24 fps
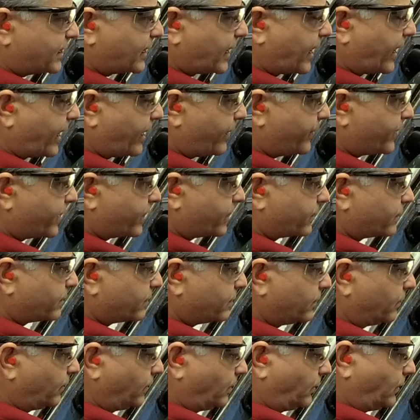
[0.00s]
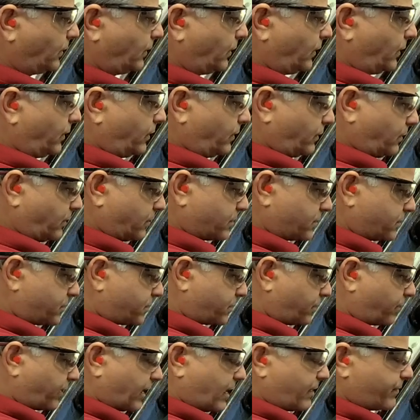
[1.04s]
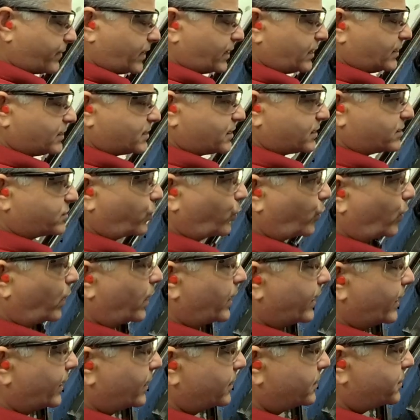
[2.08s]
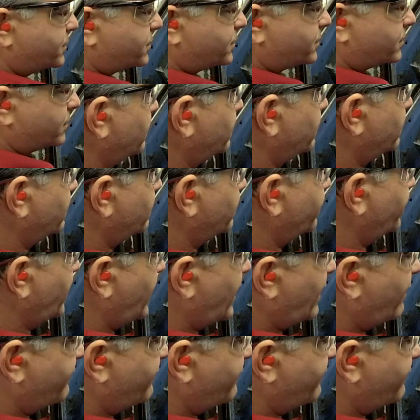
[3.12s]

in diameter, so that means it's 1 inch. We